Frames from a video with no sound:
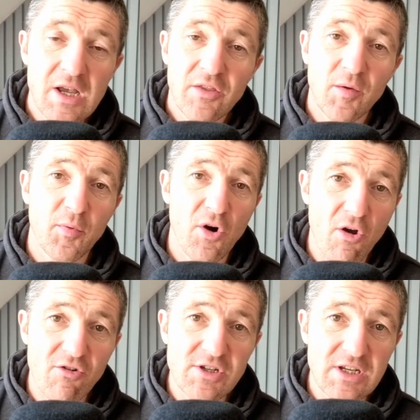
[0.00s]
The
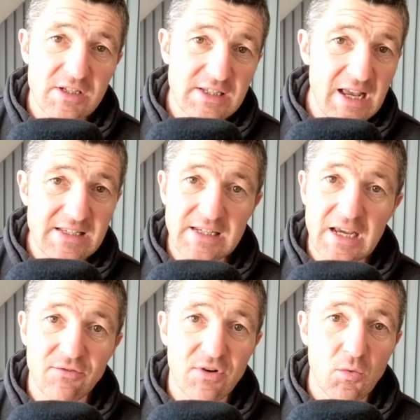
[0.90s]
priority is getting
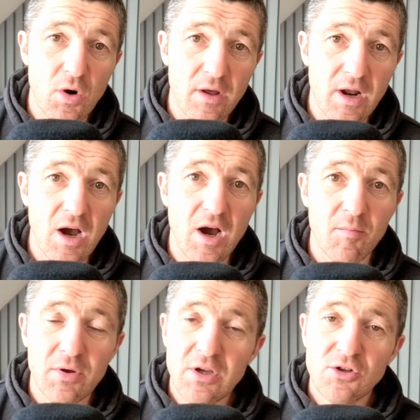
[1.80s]
everyone
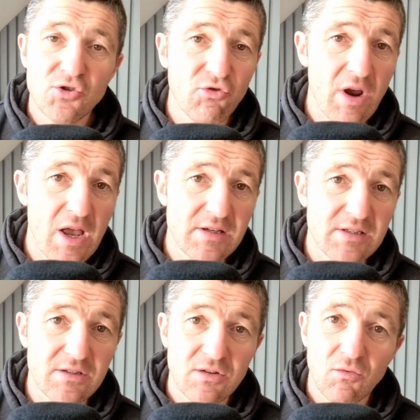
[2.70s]
up,
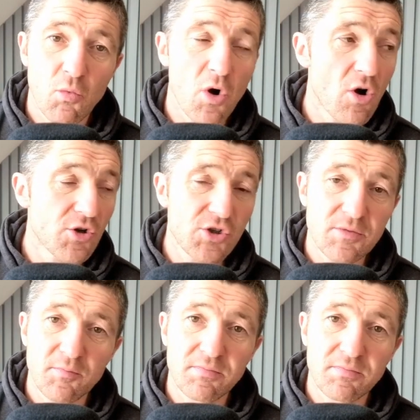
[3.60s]
dressed, washed,